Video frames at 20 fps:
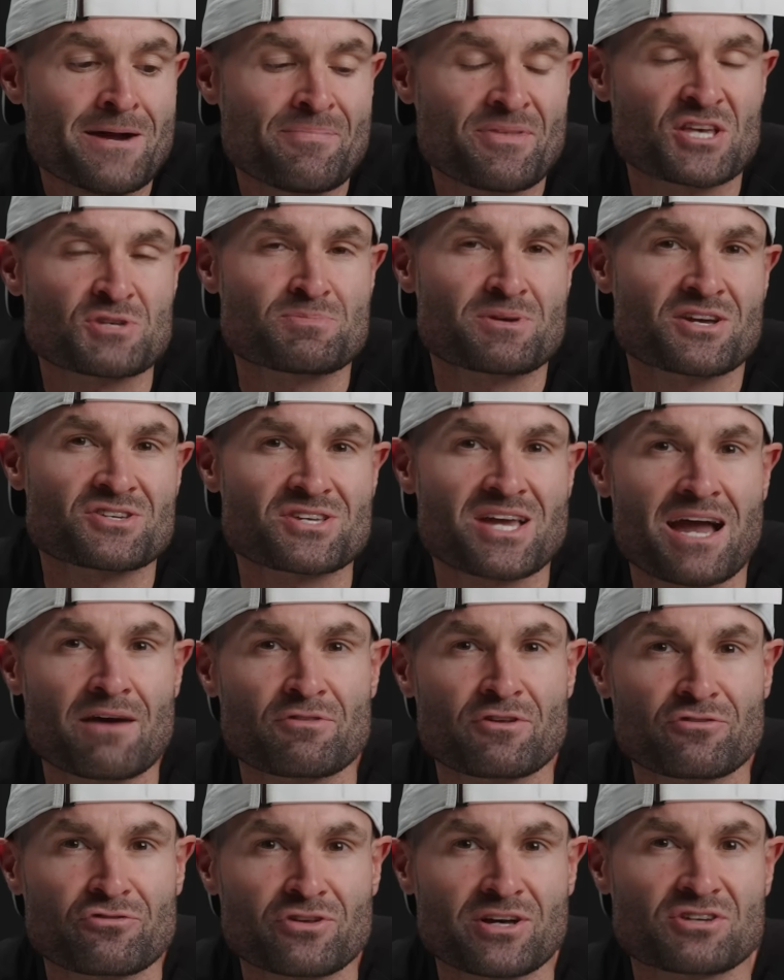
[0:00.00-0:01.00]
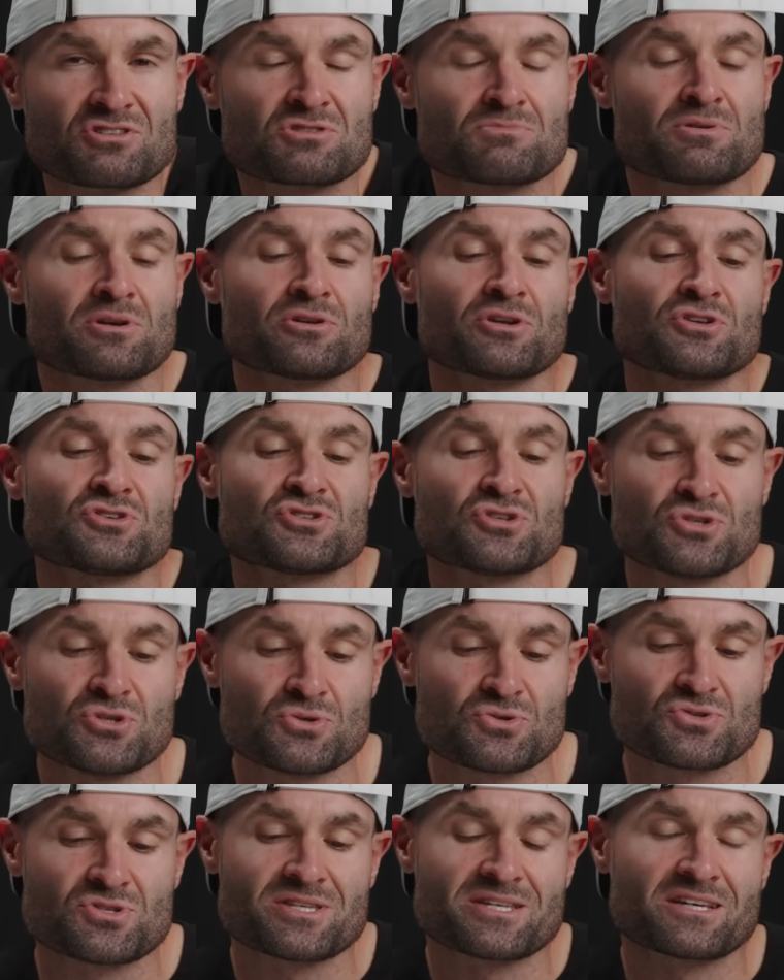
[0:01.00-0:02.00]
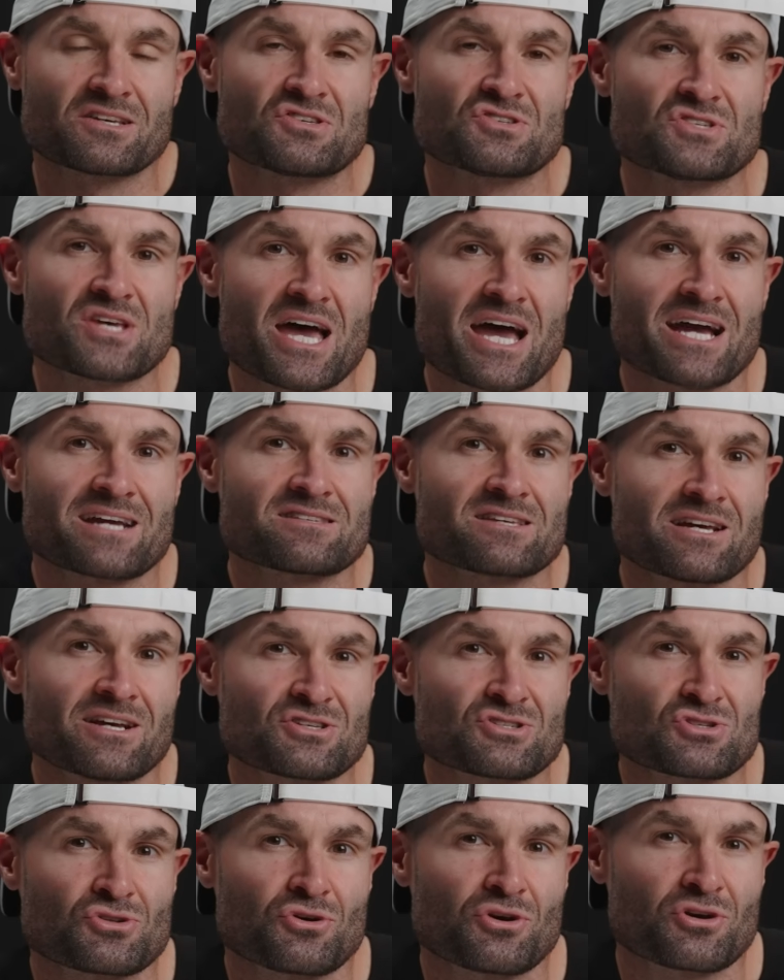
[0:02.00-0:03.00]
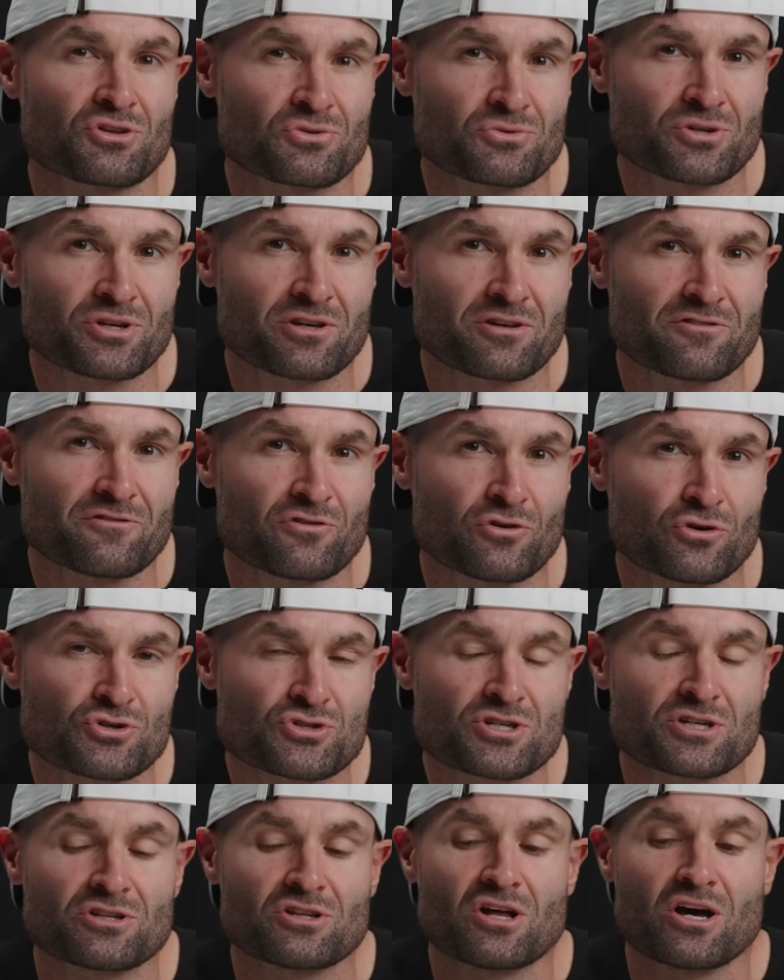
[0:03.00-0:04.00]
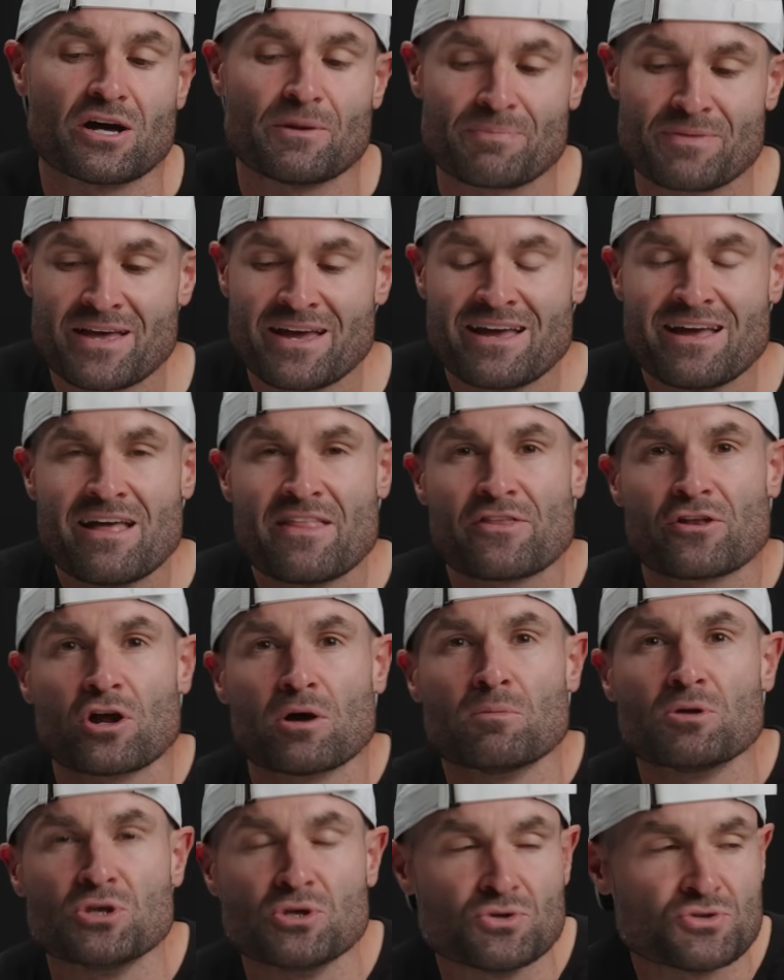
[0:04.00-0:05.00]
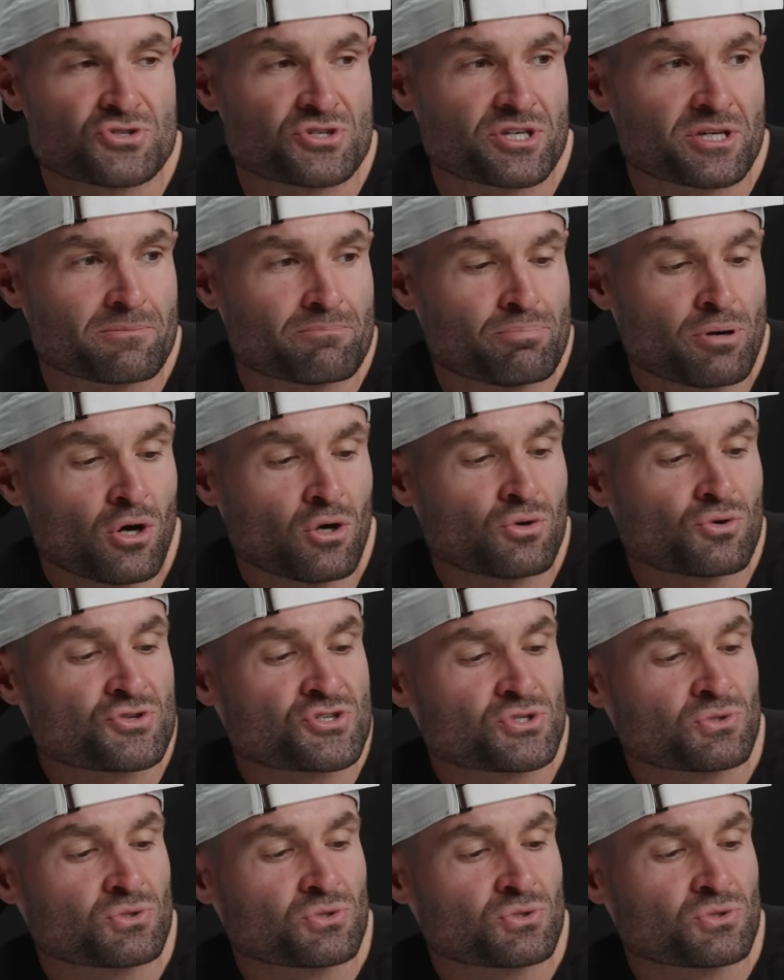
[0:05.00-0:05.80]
is because I have the flexibility to use the exact SLOG3 conversion LUT that I'll be using in post.